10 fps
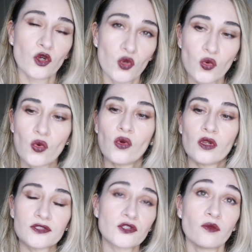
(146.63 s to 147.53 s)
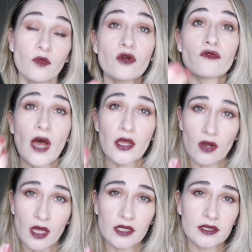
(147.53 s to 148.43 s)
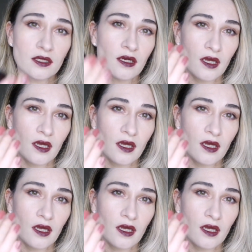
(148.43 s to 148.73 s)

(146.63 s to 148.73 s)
cool, so more violet